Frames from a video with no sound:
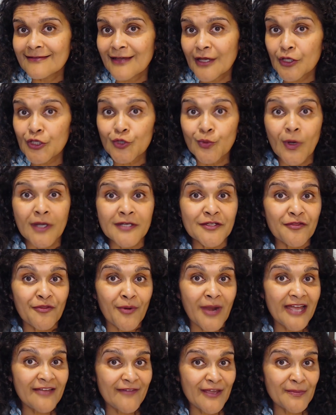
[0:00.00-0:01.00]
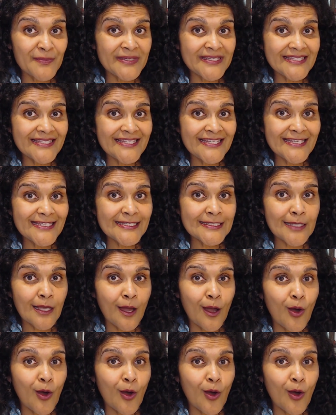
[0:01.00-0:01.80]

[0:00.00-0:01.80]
You want a thriving business?